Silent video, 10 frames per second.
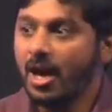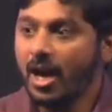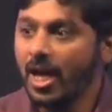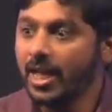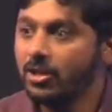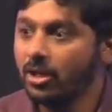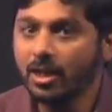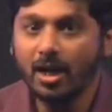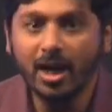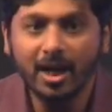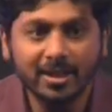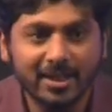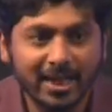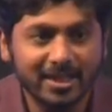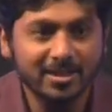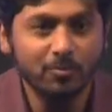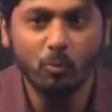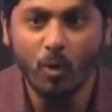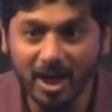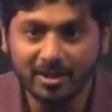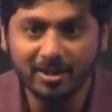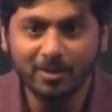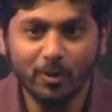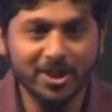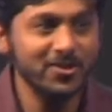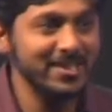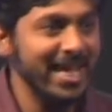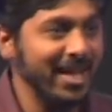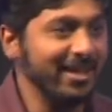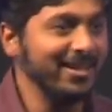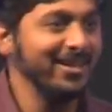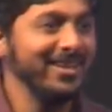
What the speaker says: I got a heart attack. I said, what? What are you saying?